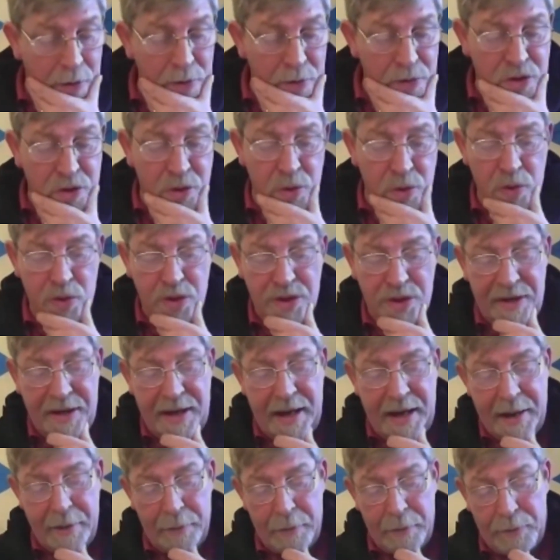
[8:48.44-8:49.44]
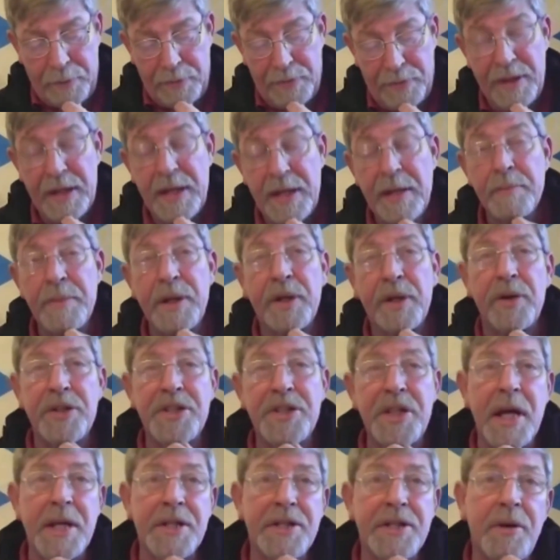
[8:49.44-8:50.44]
outsourcing health,
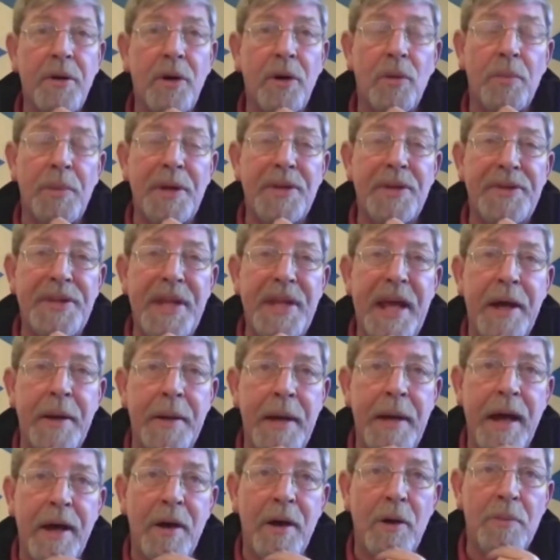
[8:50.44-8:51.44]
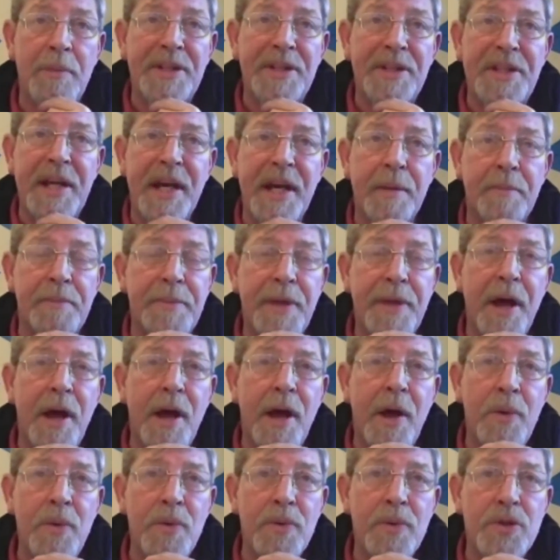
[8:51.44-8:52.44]
because that's how it'll be termed,
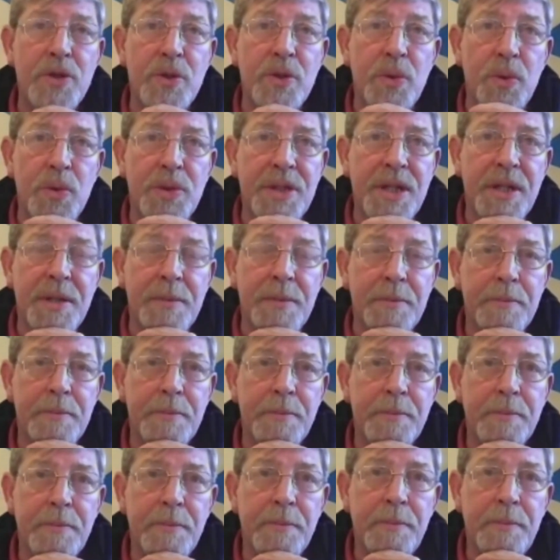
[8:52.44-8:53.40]
outsourcing.